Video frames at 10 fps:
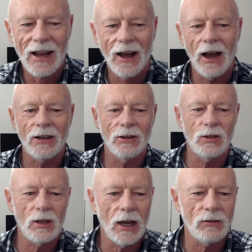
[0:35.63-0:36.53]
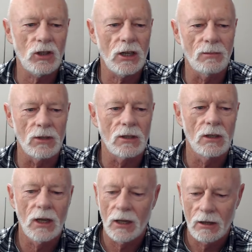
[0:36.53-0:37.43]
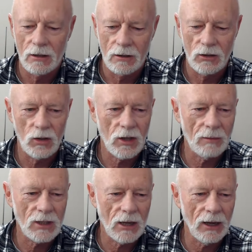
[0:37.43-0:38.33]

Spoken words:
I don't do live streams. 2 thumbs up.